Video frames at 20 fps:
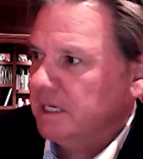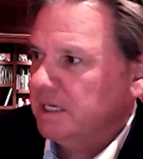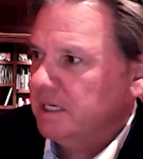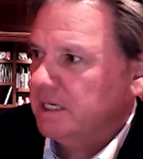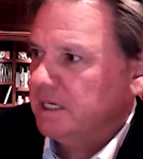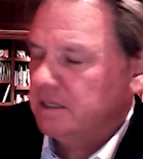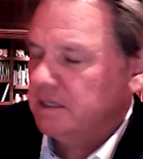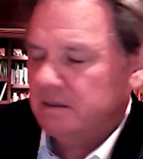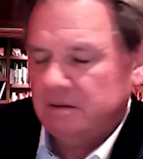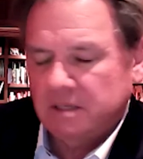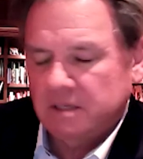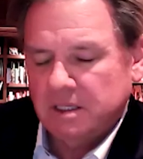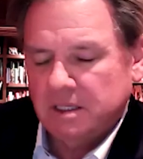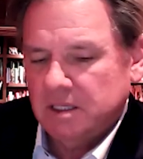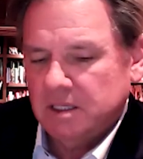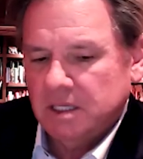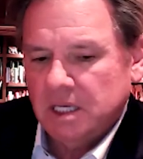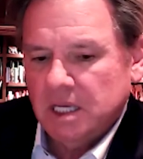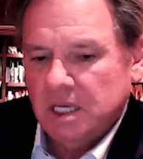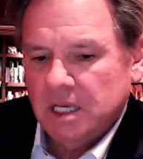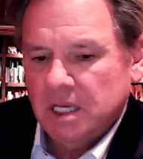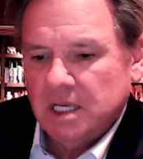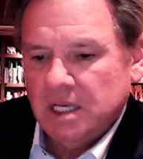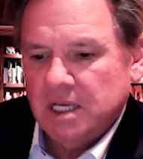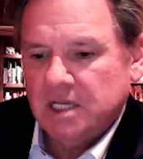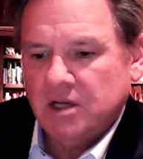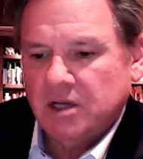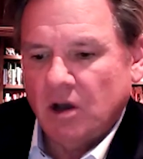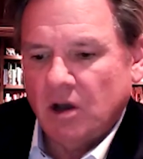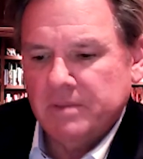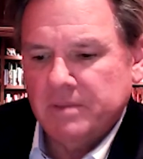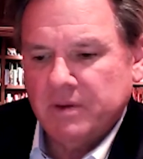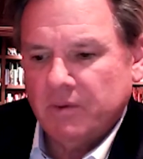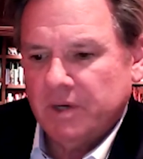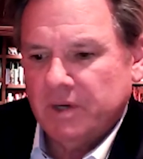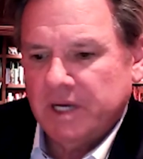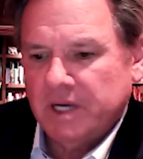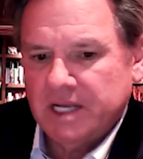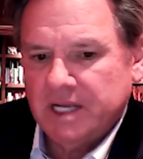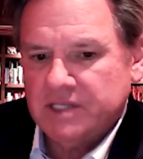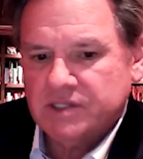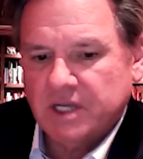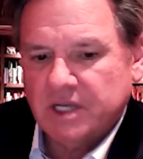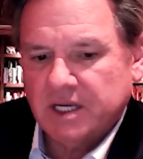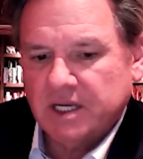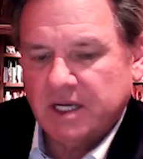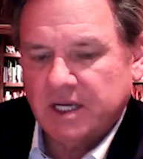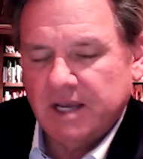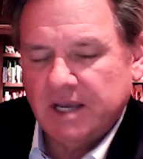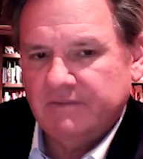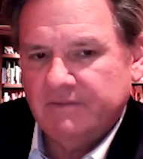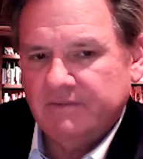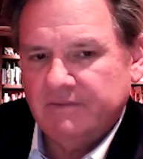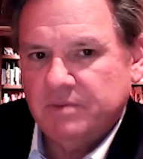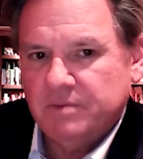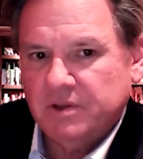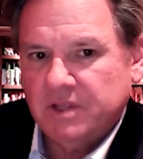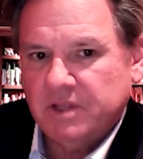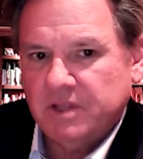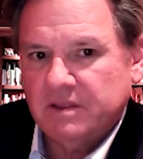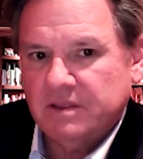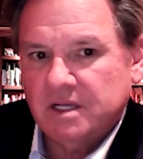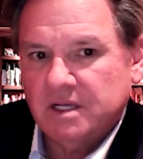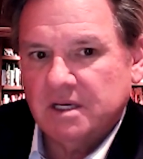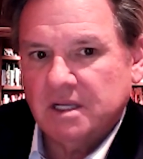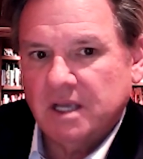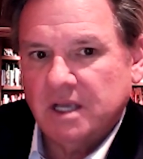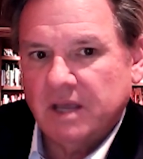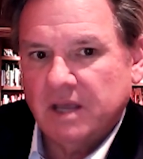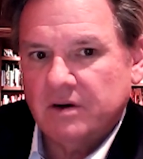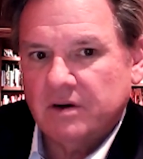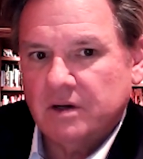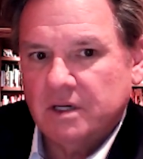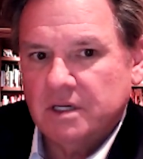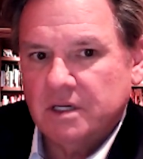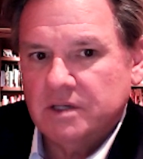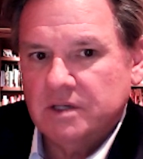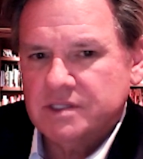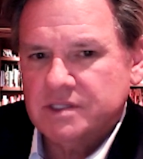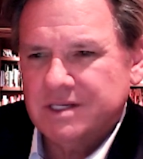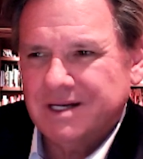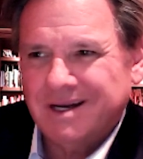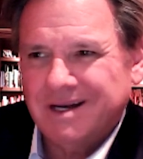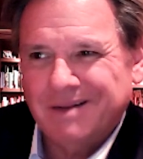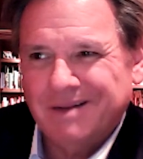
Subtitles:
And he called me one day. He's like, "Hey, have you put that thing together? Are you using it?"